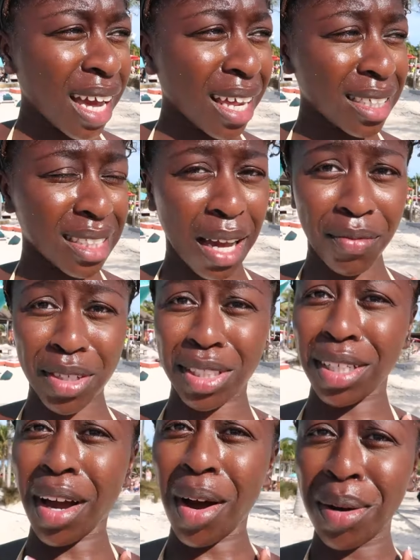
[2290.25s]
and it's time for us
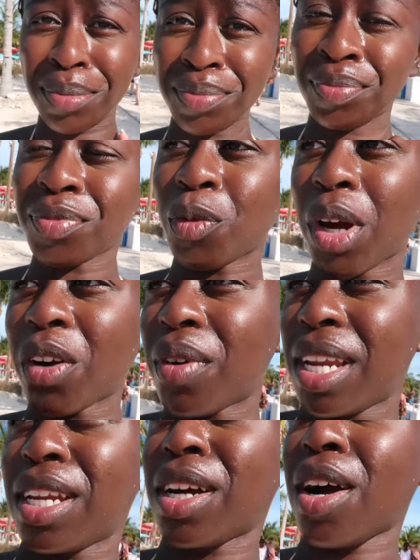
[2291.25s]
to go we're
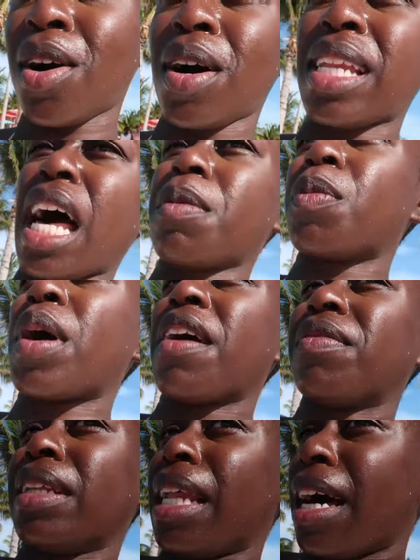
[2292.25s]
ready to go a lot of people
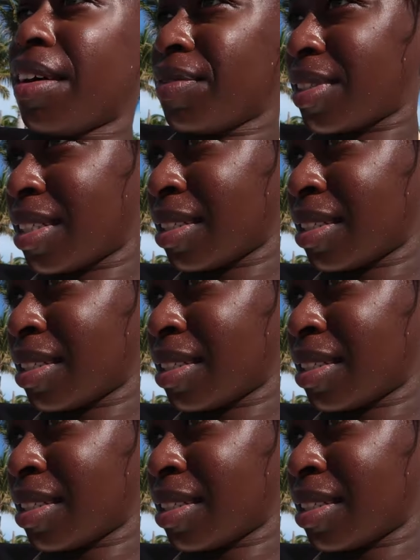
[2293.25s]
have left